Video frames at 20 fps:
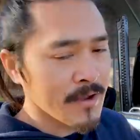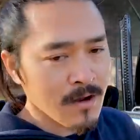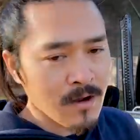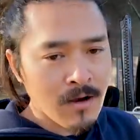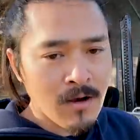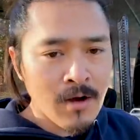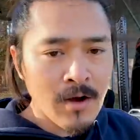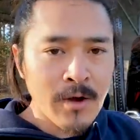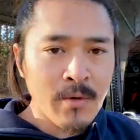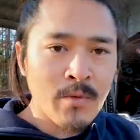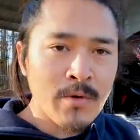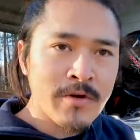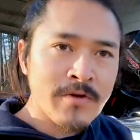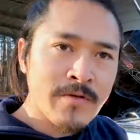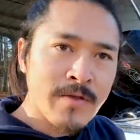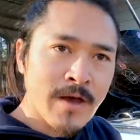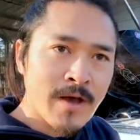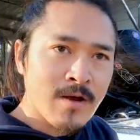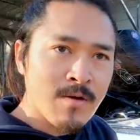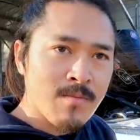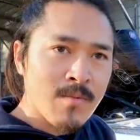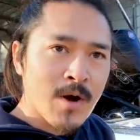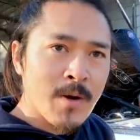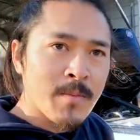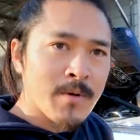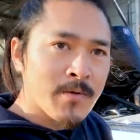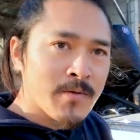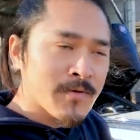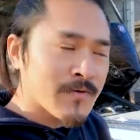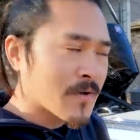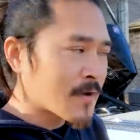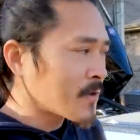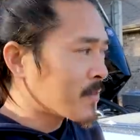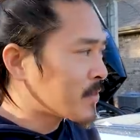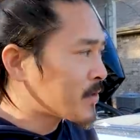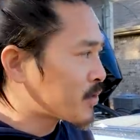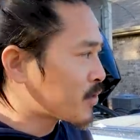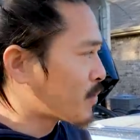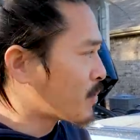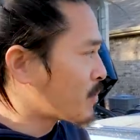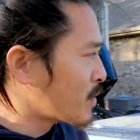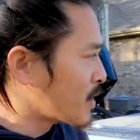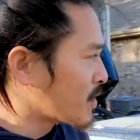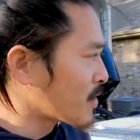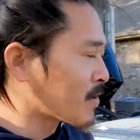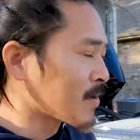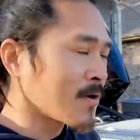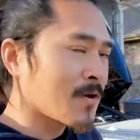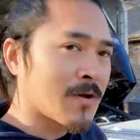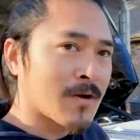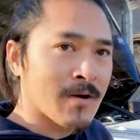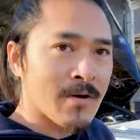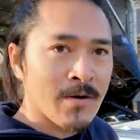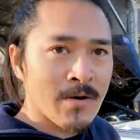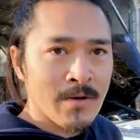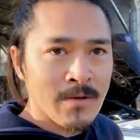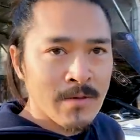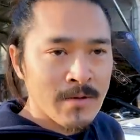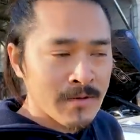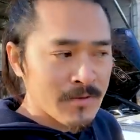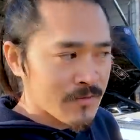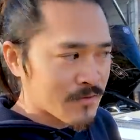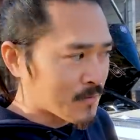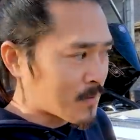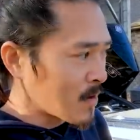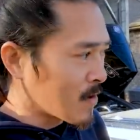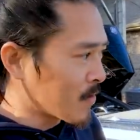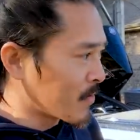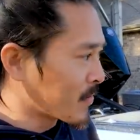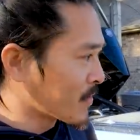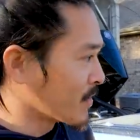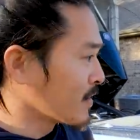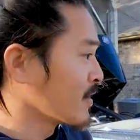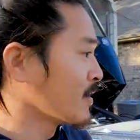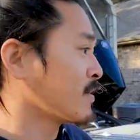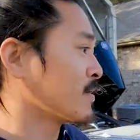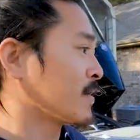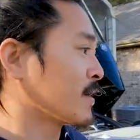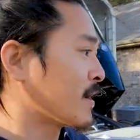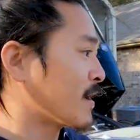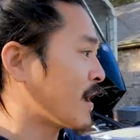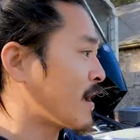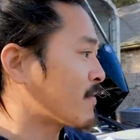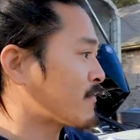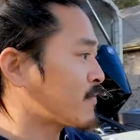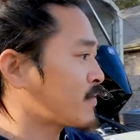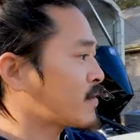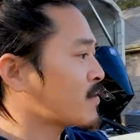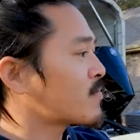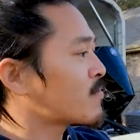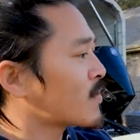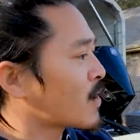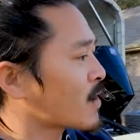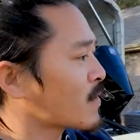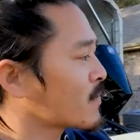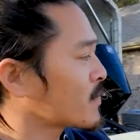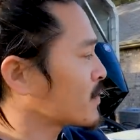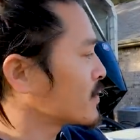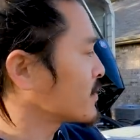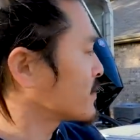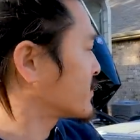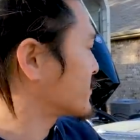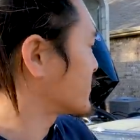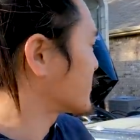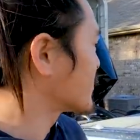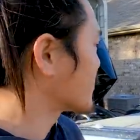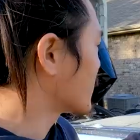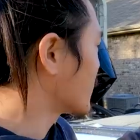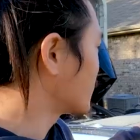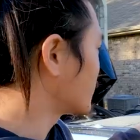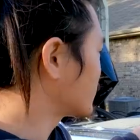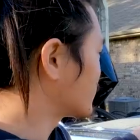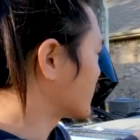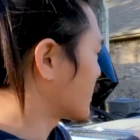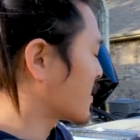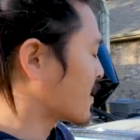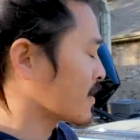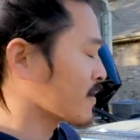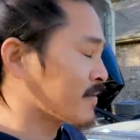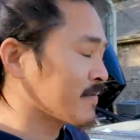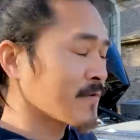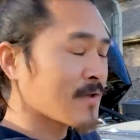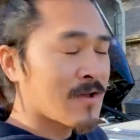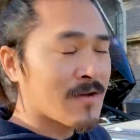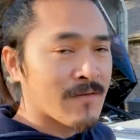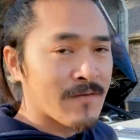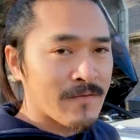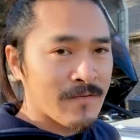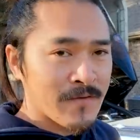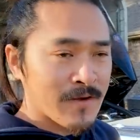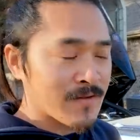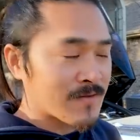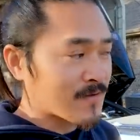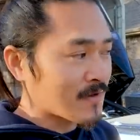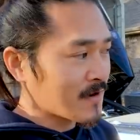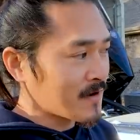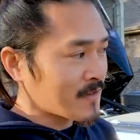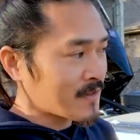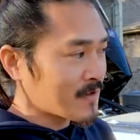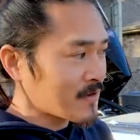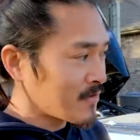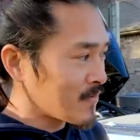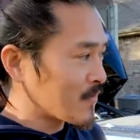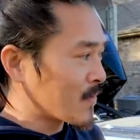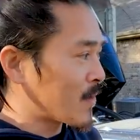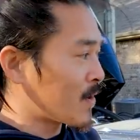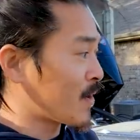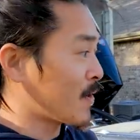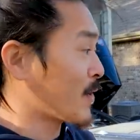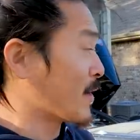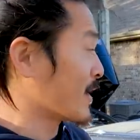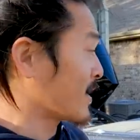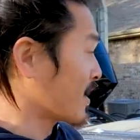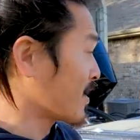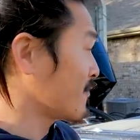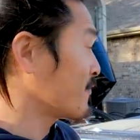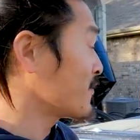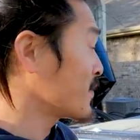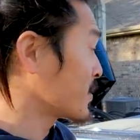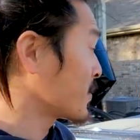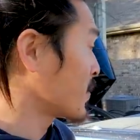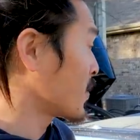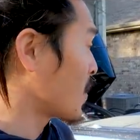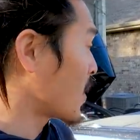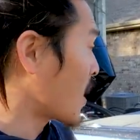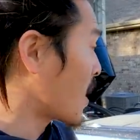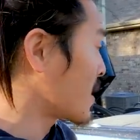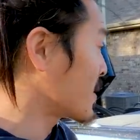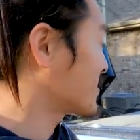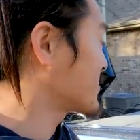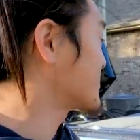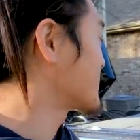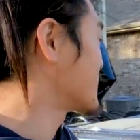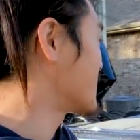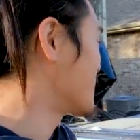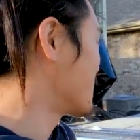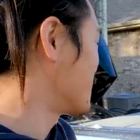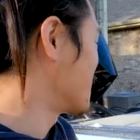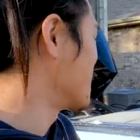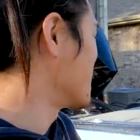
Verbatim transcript: like, oh, I wish that compartment was like a little bigger, you know, or a little smaller. Like every compartment is the right size, fits anything you want. Like I fit a lot of stuff